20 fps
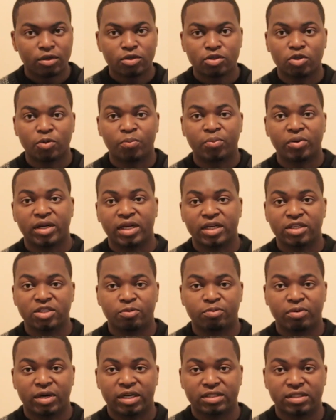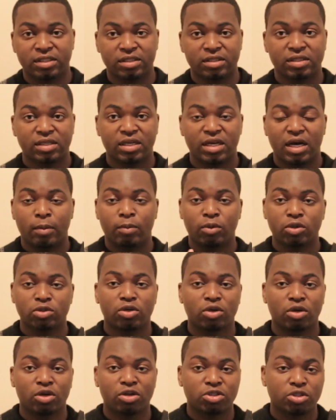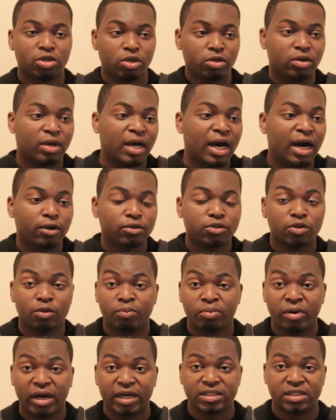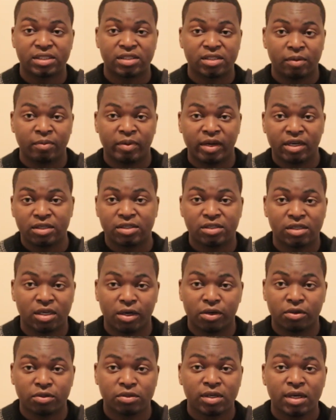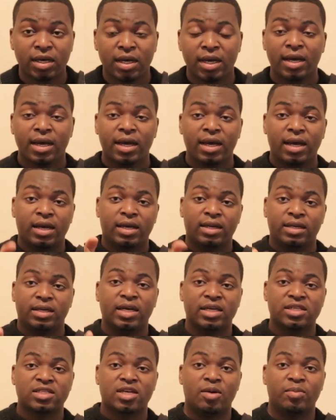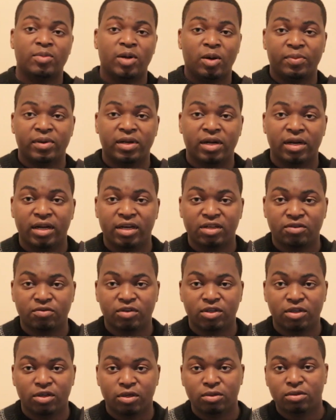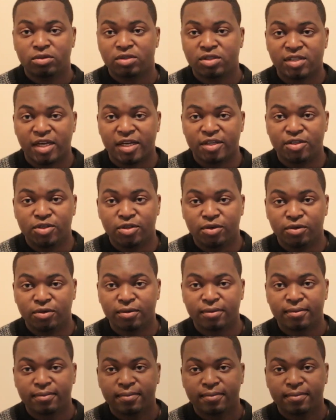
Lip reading: to put it into practice. I'm also going to show you how to practice the major scales. That's coming up in the next video. Stay tuned.